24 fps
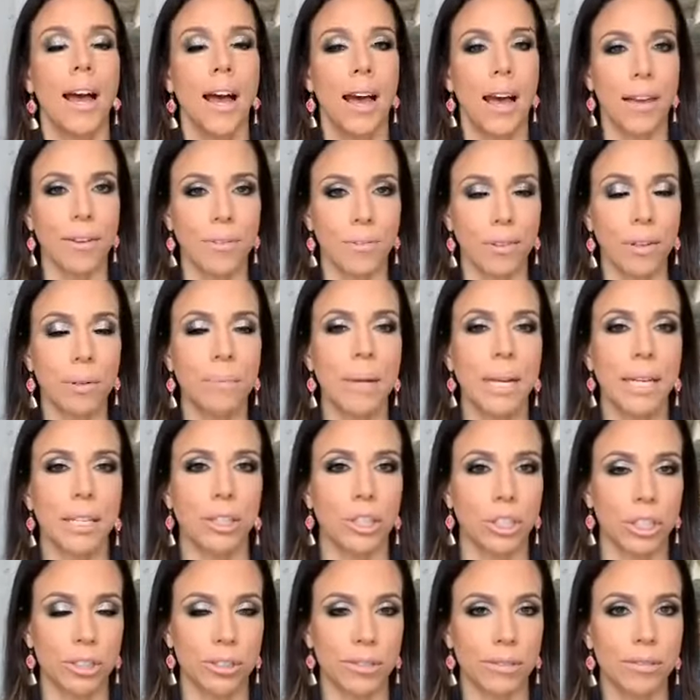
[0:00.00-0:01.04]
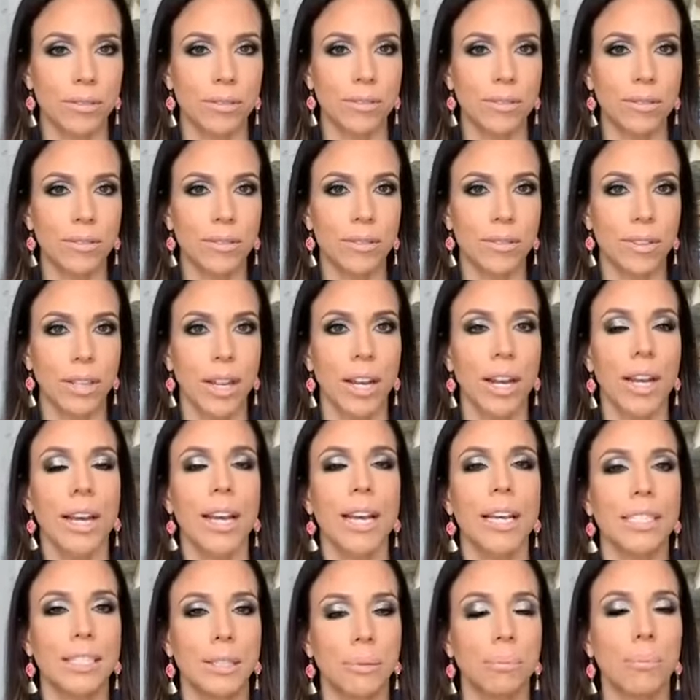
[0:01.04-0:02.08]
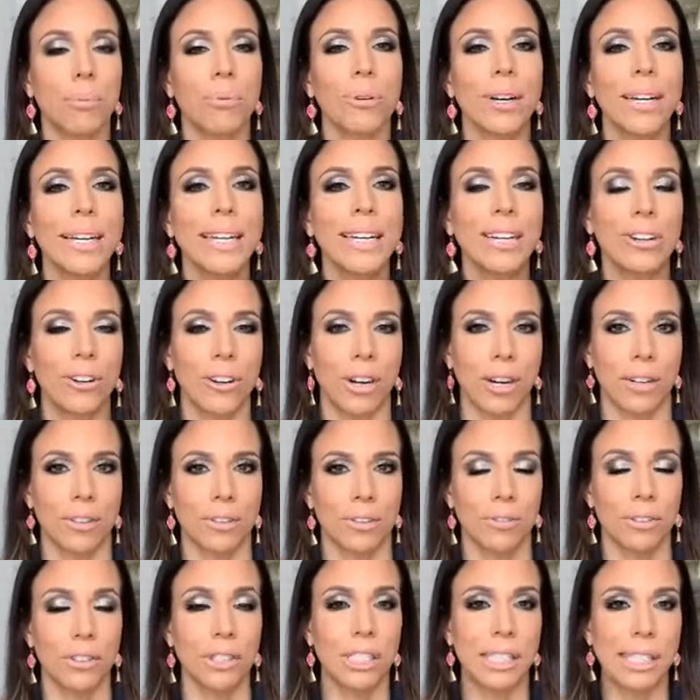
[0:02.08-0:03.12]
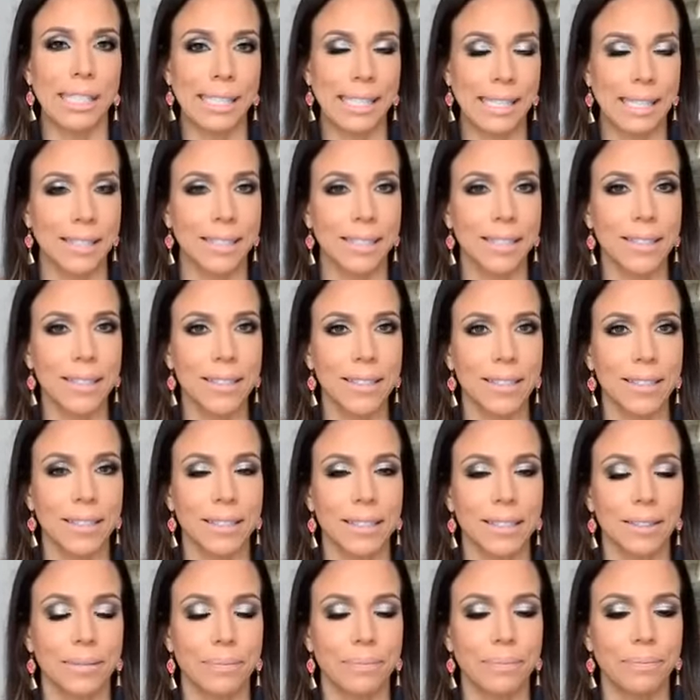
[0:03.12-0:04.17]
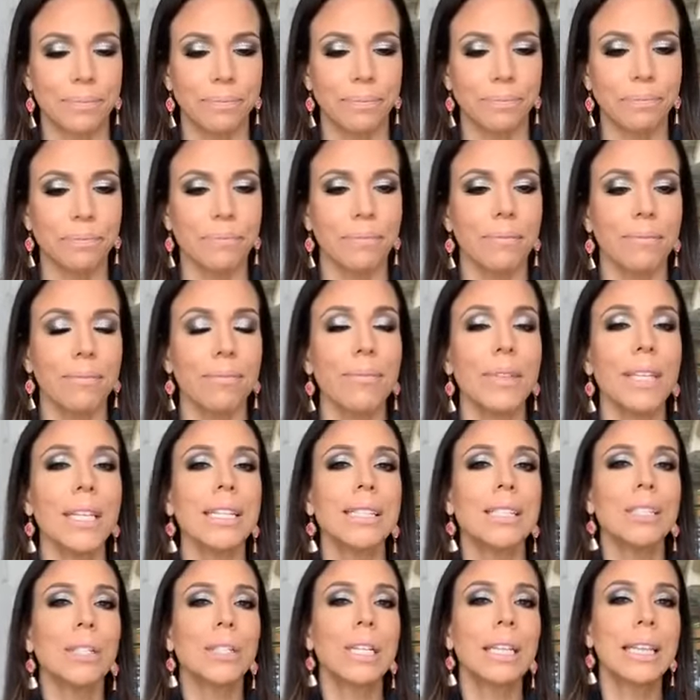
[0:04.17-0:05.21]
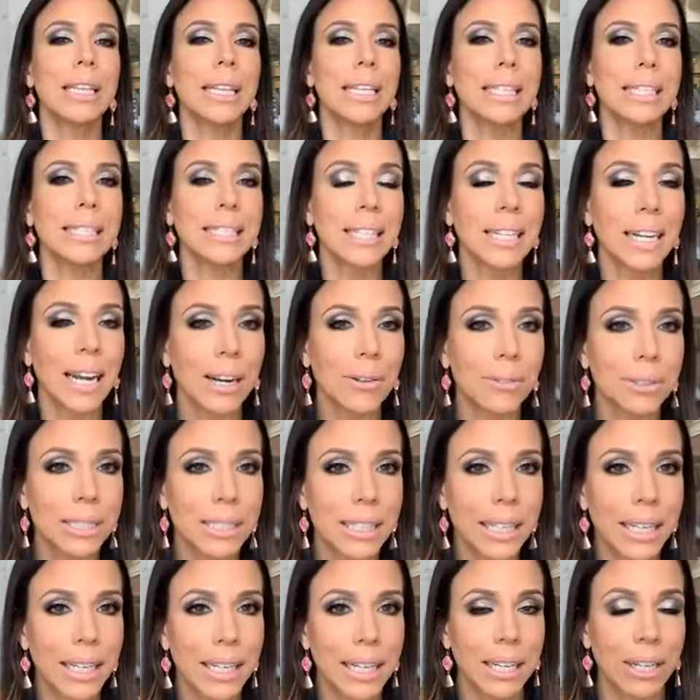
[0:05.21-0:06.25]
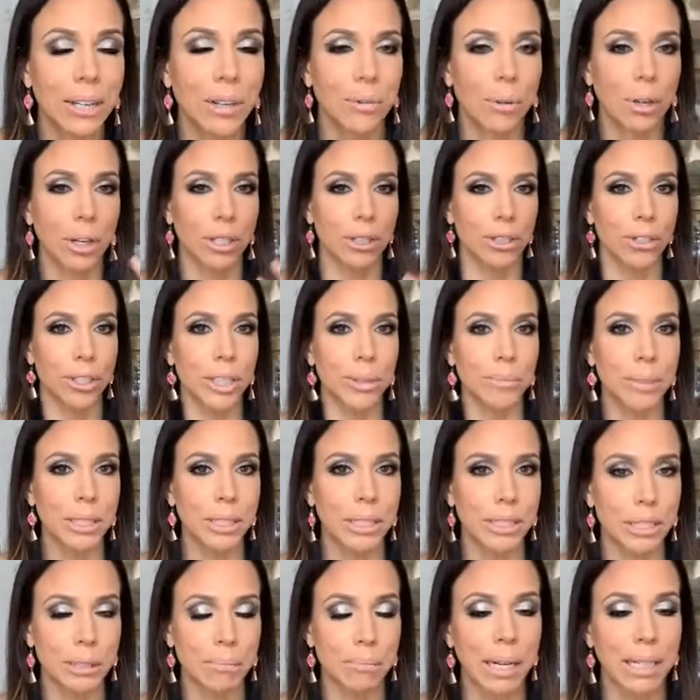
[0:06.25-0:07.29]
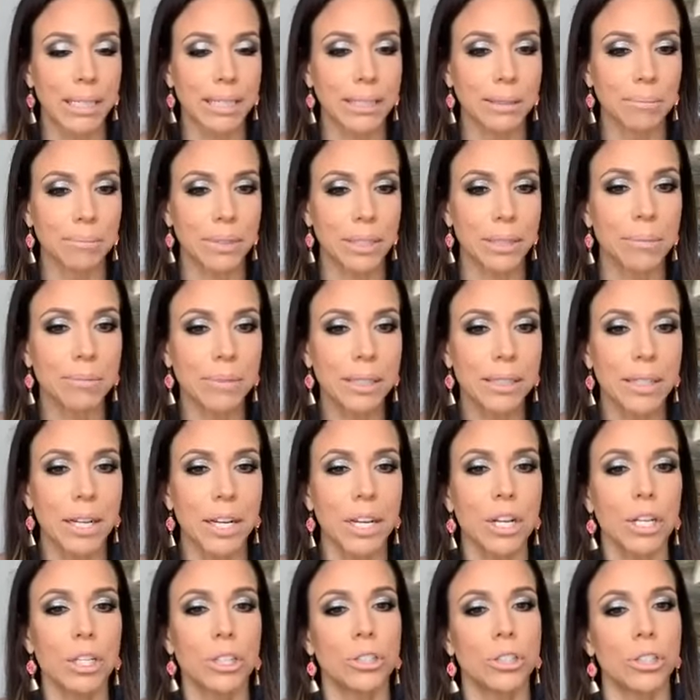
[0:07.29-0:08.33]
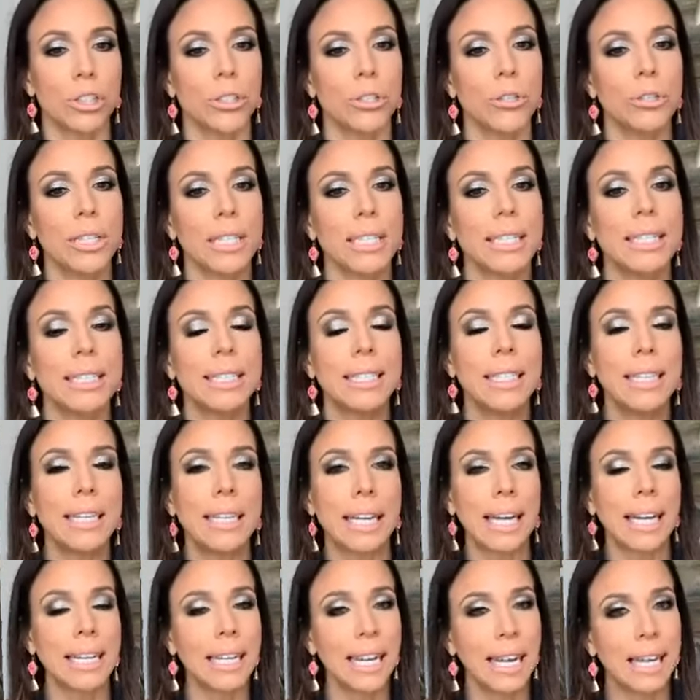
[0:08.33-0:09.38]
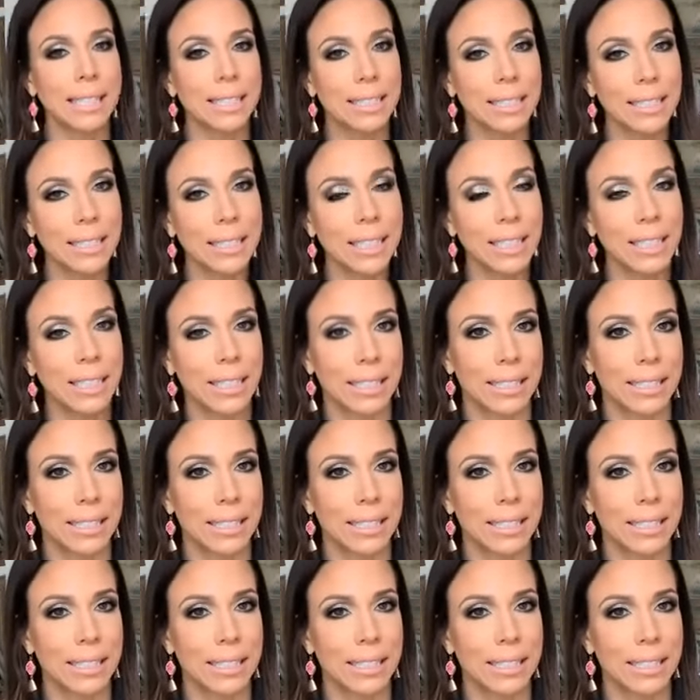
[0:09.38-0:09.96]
Inflammation is a breeding ground for disease. So the things that I was eating were contributing to my symptoms. So you can see a lesson in the